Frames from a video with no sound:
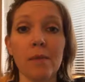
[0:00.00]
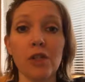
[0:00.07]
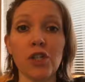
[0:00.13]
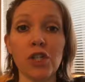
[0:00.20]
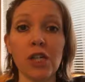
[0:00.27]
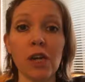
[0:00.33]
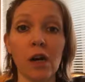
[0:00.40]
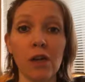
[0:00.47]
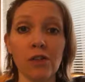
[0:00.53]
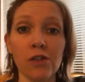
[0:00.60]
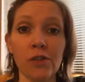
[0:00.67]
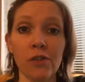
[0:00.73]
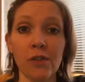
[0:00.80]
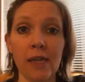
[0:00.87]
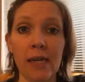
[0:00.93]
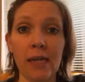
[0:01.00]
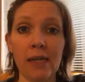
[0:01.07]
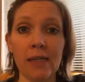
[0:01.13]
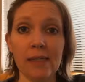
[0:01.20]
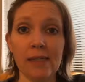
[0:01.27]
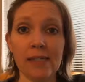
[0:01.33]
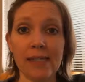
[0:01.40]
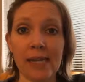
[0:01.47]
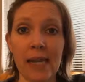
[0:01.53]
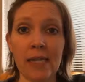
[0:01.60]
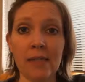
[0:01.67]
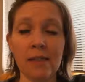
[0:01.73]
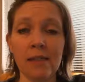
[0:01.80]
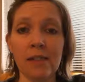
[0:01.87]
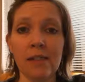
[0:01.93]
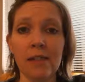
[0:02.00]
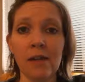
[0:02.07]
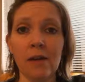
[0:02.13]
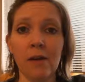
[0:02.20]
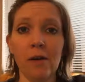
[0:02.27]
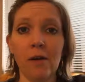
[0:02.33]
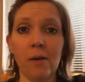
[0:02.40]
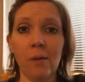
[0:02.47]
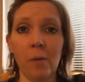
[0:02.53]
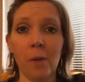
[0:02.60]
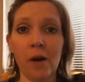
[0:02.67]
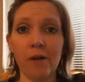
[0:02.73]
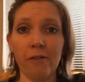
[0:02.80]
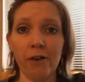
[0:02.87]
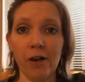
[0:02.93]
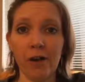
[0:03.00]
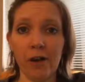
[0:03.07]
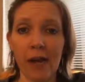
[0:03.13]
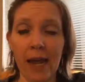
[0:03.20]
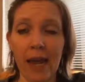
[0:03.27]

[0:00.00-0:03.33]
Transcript: She also then sends one of her